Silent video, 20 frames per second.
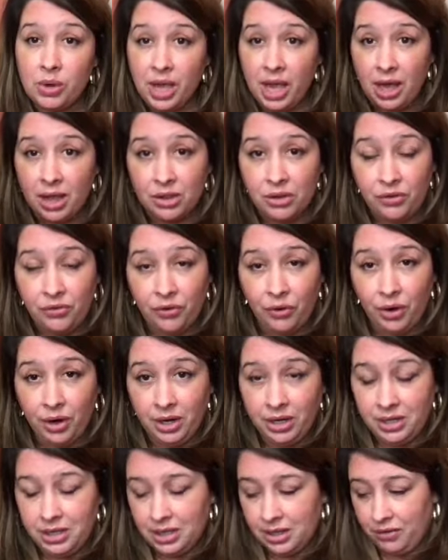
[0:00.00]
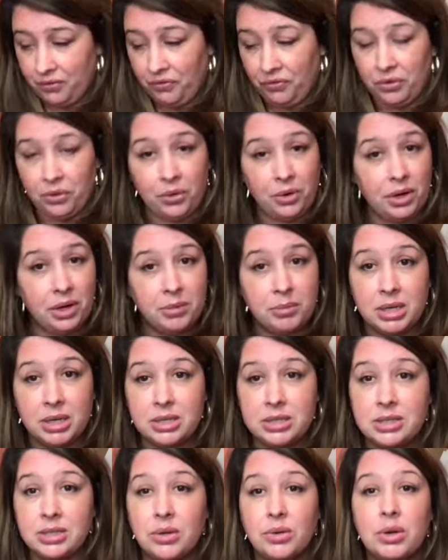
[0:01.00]
California, Florida,
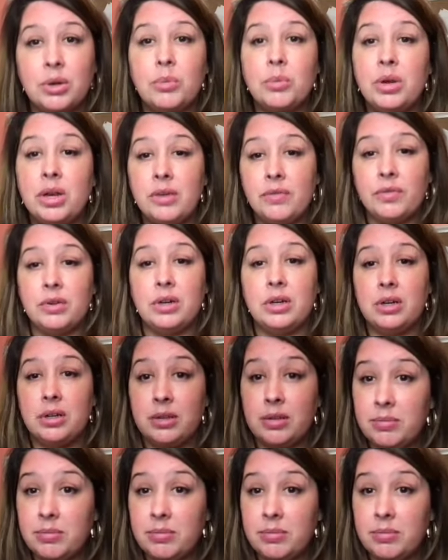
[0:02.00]
Minnesota, whatever.